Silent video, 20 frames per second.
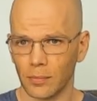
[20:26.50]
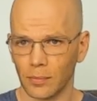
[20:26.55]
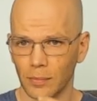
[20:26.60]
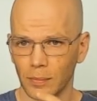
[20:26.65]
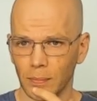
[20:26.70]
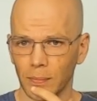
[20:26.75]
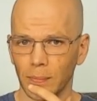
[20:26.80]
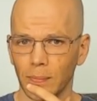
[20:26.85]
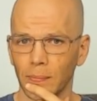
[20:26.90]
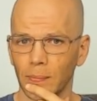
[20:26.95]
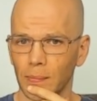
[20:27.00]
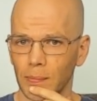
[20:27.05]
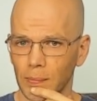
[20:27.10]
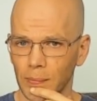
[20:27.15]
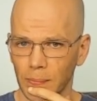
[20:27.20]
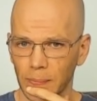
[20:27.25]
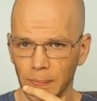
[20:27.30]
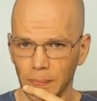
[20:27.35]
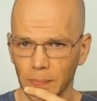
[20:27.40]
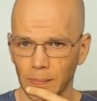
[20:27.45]

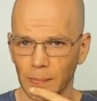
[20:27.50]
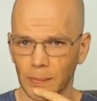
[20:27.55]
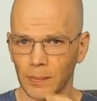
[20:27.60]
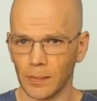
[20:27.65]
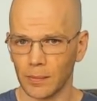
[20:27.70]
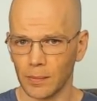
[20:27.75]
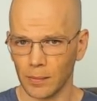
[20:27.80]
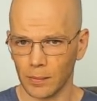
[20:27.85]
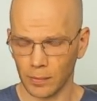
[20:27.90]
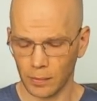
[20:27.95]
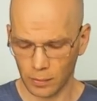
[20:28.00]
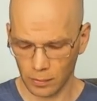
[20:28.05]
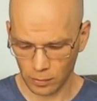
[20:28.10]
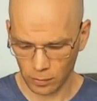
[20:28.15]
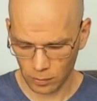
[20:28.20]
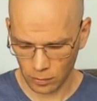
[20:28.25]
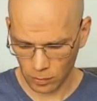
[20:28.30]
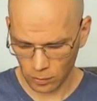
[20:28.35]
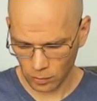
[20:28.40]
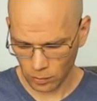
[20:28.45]

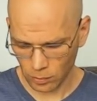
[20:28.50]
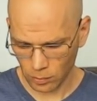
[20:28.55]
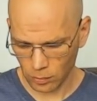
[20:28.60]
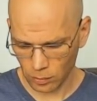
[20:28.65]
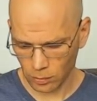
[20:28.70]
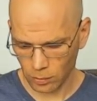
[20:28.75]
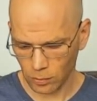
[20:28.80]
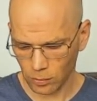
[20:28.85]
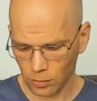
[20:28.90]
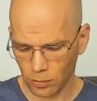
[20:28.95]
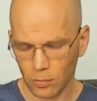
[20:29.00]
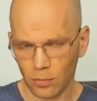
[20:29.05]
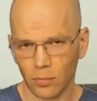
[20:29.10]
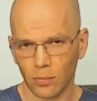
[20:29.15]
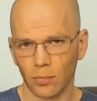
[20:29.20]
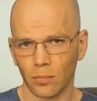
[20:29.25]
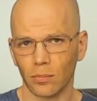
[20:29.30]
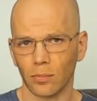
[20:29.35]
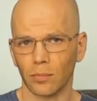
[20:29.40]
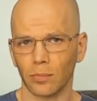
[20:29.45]

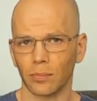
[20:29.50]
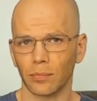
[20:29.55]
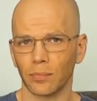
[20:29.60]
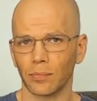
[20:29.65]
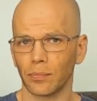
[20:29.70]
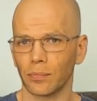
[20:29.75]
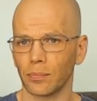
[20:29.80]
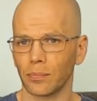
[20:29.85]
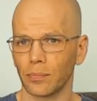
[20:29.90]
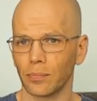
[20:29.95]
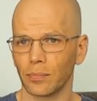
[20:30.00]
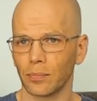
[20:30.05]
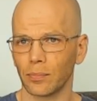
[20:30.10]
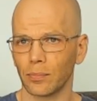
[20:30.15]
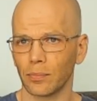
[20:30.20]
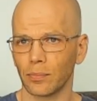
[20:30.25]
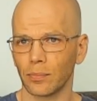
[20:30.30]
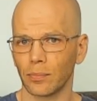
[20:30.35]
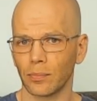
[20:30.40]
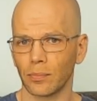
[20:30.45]

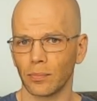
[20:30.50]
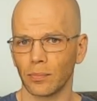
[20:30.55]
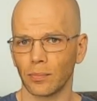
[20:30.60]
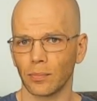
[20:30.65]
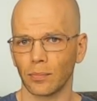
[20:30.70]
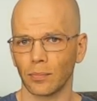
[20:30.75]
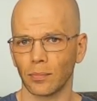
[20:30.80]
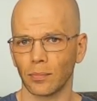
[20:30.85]
(not speaking)